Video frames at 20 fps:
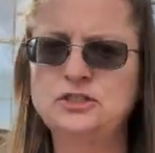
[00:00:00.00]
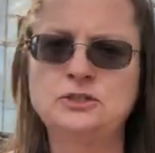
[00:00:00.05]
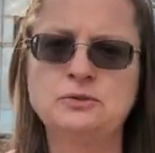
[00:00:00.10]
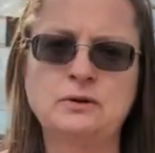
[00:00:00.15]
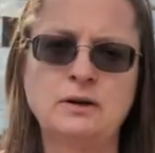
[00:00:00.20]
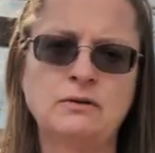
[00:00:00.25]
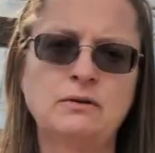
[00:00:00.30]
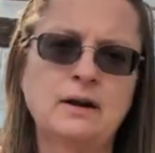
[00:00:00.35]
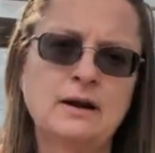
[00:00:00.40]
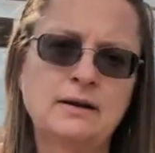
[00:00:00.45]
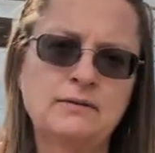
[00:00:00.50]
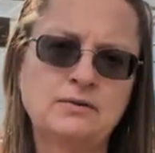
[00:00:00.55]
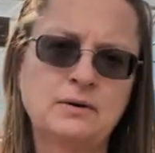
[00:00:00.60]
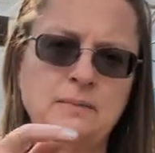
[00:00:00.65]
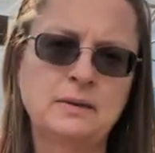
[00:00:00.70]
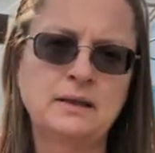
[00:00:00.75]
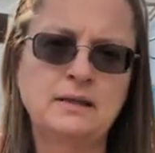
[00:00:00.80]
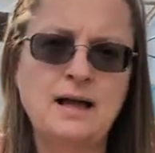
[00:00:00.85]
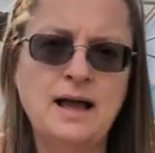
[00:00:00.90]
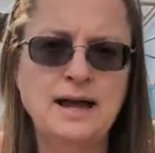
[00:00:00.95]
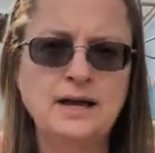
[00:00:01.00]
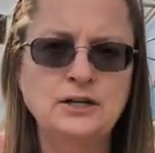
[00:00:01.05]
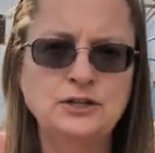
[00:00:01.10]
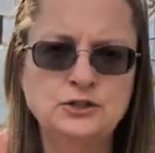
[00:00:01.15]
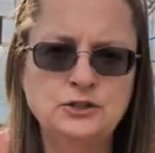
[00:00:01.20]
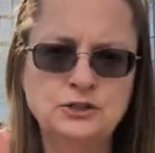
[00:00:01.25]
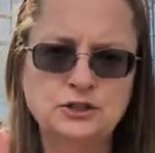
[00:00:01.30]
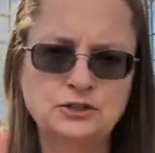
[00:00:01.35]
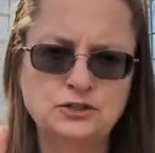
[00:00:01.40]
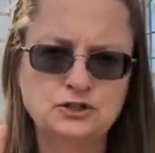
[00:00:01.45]
You can run it from the line
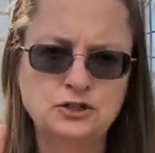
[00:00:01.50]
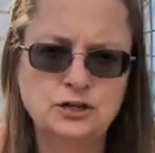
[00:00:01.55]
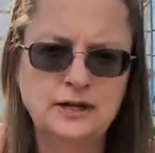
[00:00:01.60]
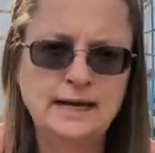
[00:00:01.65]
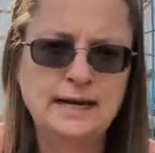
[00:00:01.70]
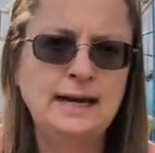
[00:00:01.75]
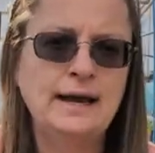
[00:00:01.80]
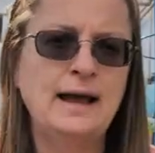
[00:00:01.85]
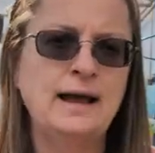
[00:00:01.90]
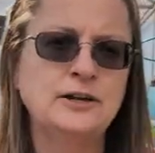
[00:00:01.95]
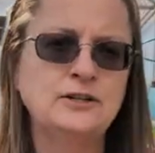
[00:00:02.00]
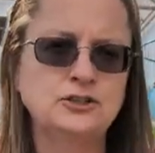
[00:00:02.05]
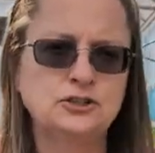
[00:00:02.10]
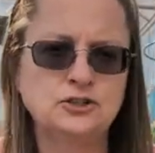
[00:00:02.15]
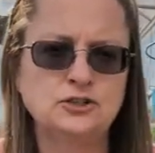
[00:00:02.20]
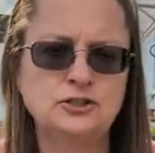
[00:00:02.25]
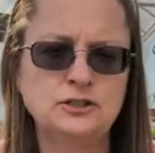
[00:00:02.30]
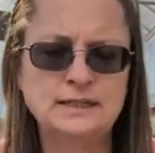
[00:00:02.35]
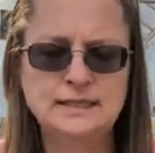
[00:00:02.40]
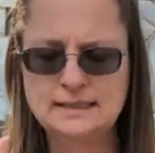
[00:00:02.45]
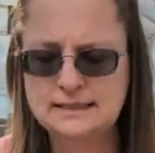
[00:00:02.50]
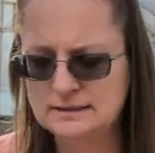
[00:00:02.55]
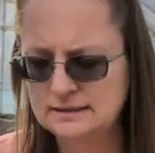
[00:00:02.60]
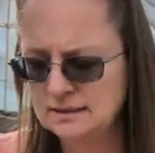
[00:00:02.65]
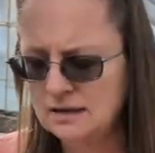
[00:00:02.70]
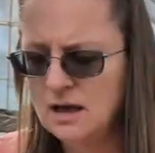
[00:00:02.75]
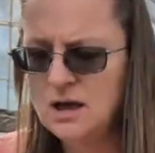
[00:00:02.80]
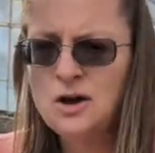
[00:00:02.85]
to your tree, add your trees.